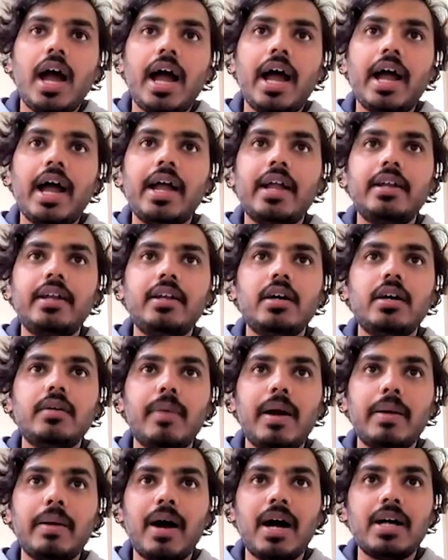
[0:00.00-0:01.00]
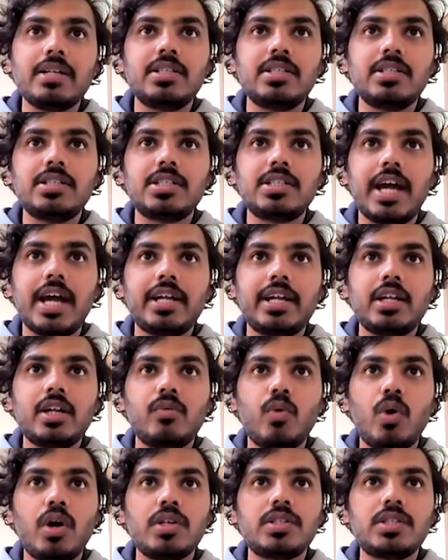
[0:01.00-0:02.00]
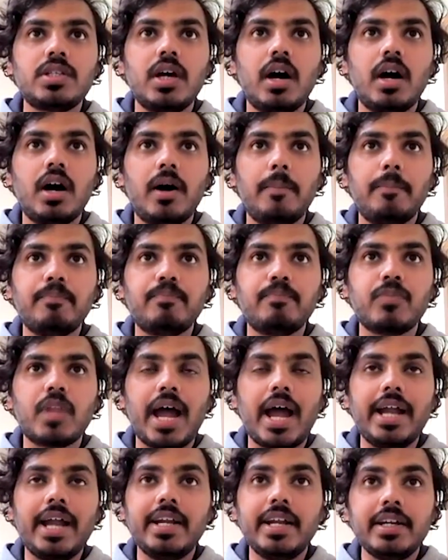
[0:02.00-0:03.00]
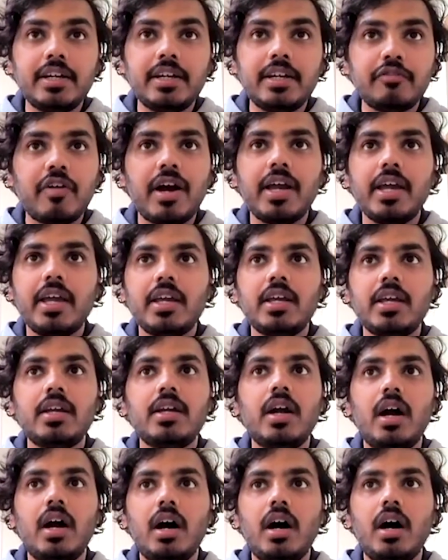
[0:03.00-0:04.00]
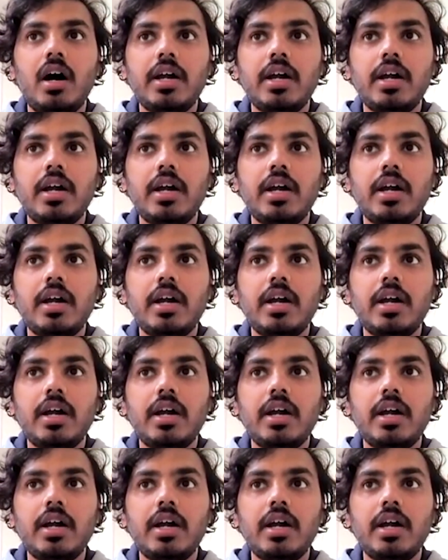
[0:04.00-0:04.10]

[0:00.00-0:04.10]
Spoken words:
And my master's title was identifying